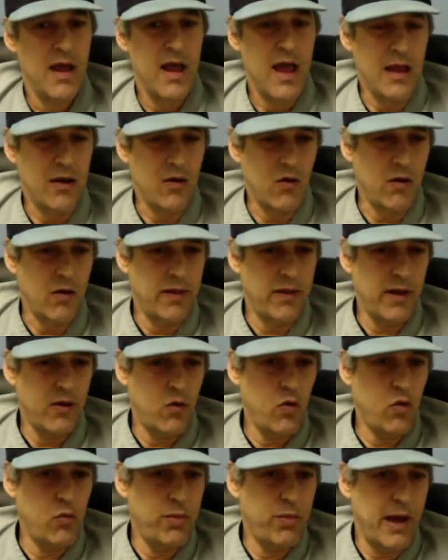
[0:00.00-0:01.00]
and all that
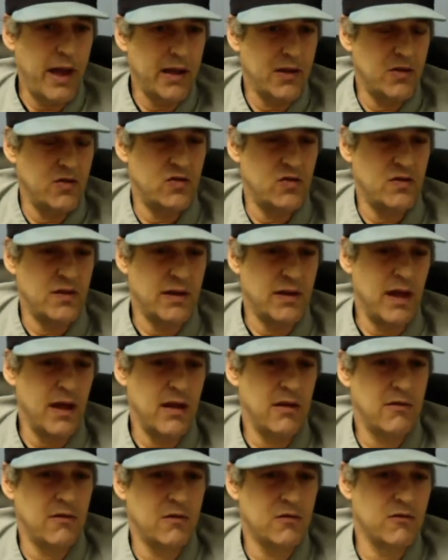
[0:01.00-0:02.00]
whole package
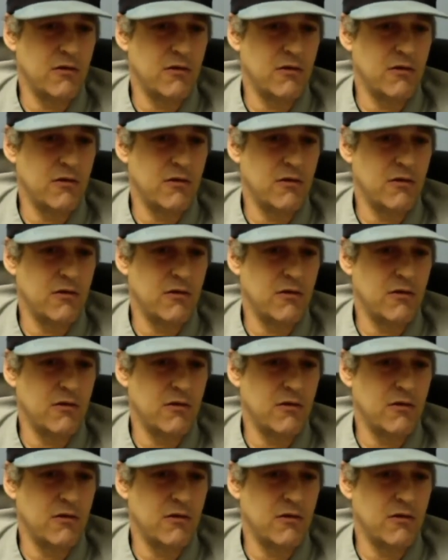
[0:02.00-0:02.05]
together is